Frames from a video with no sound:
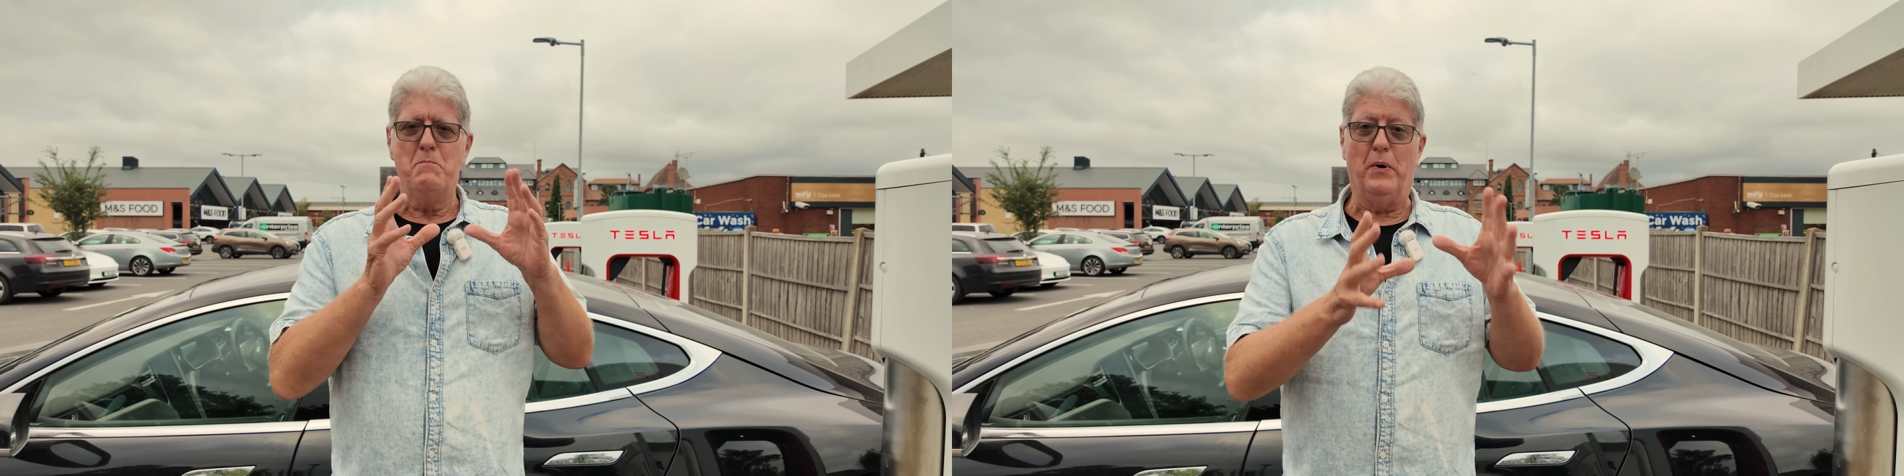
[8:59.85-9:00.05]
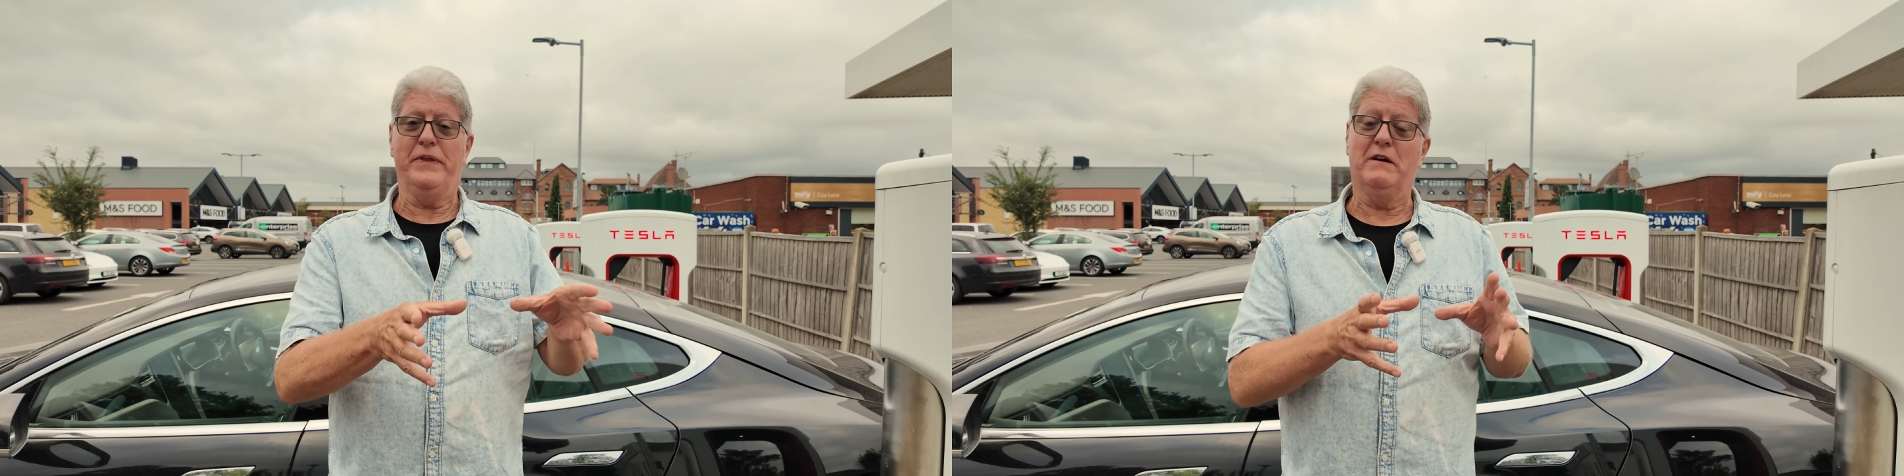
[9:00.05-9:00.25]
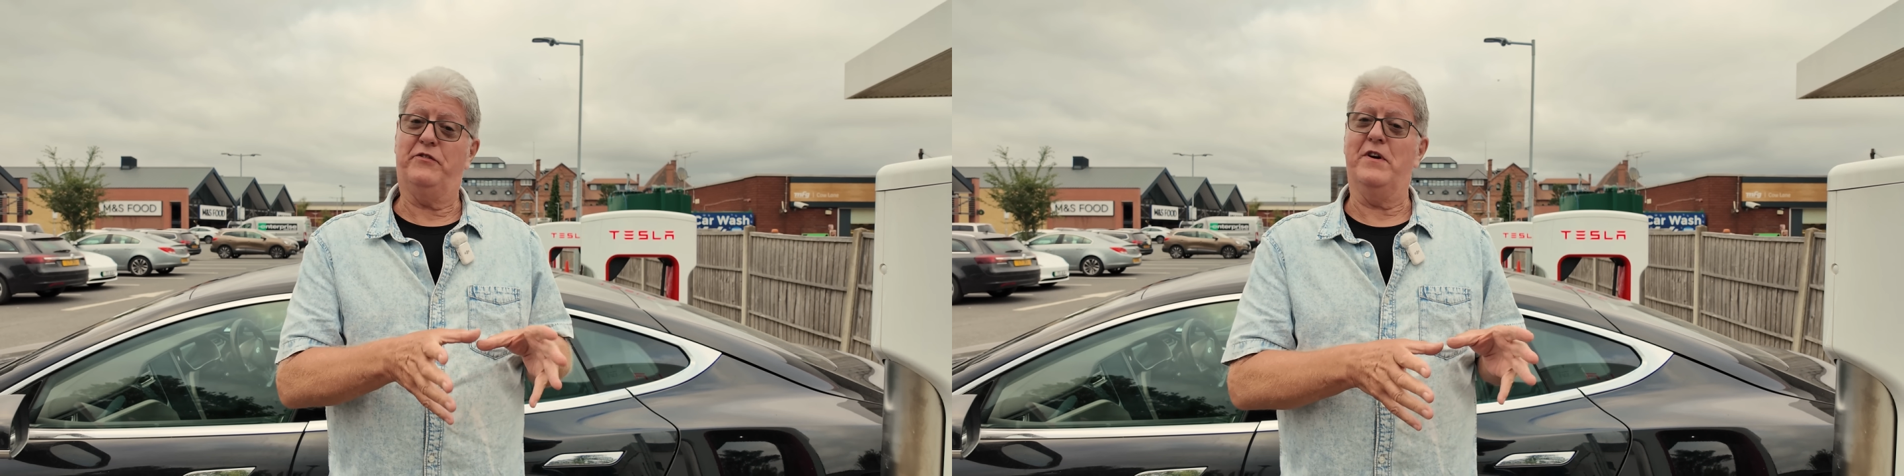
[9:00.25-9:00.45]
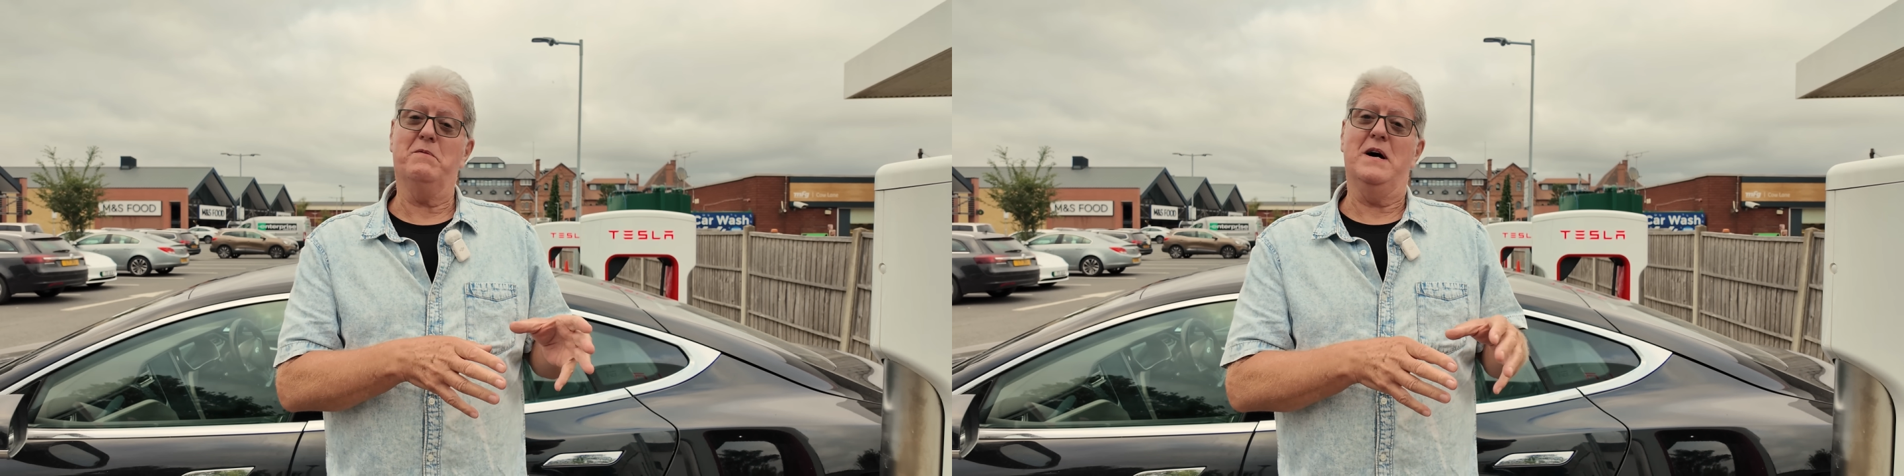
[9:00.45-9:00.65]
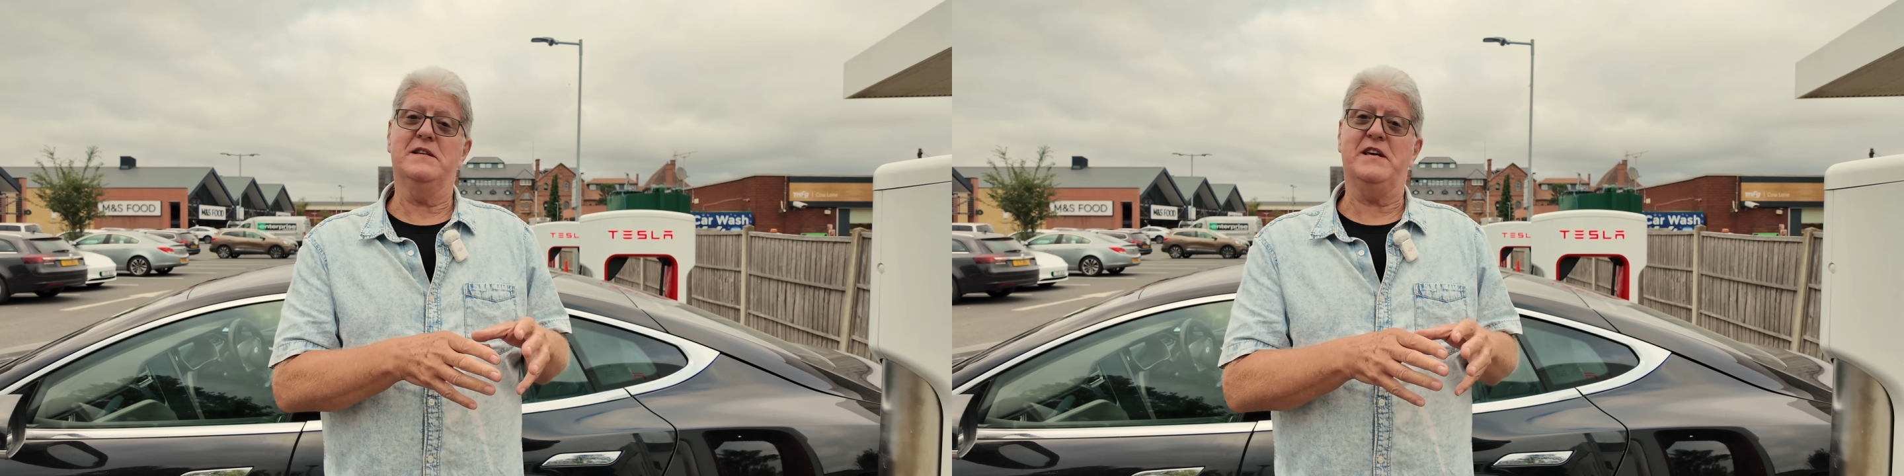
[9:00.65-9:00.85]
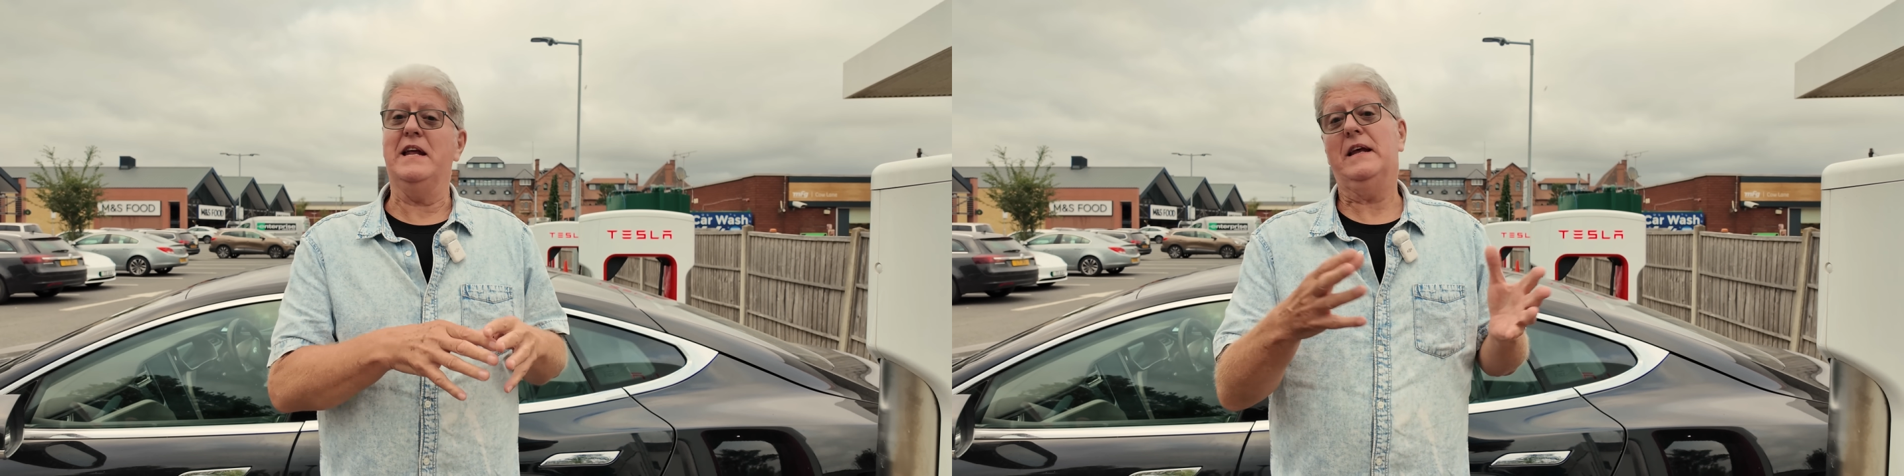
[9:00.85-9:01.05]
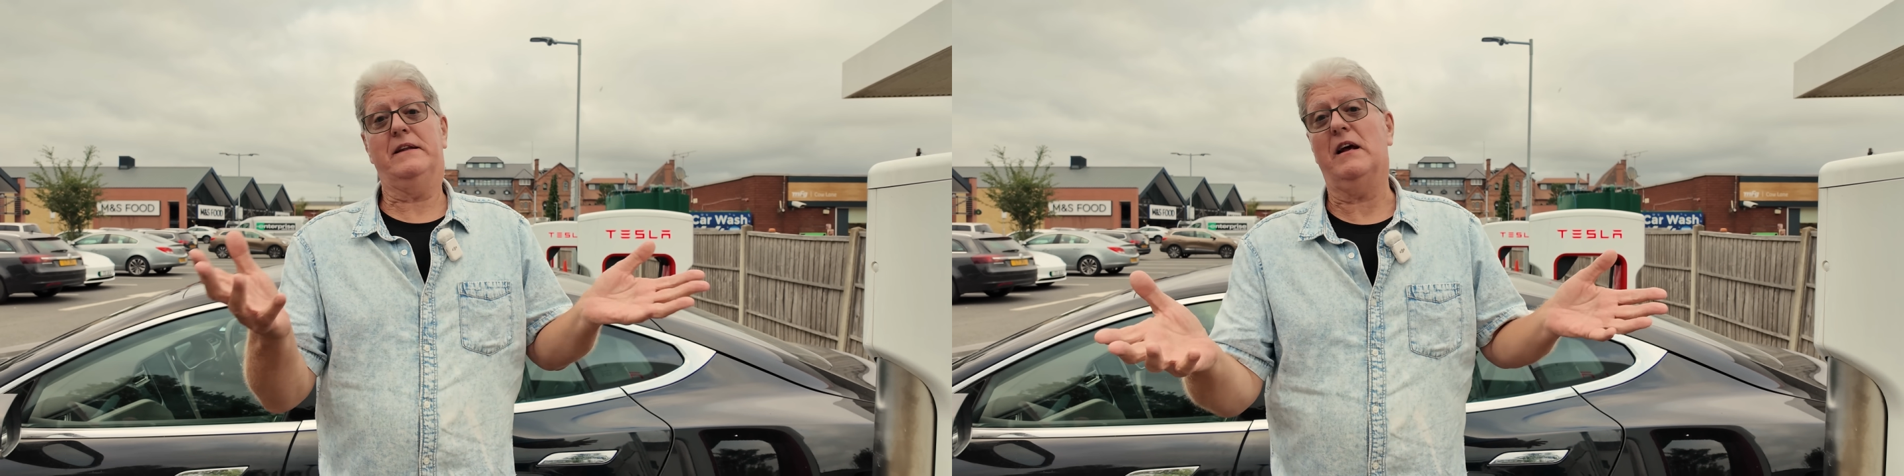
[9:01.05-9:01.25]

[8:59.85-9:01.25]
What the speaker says: Put those 3 words in,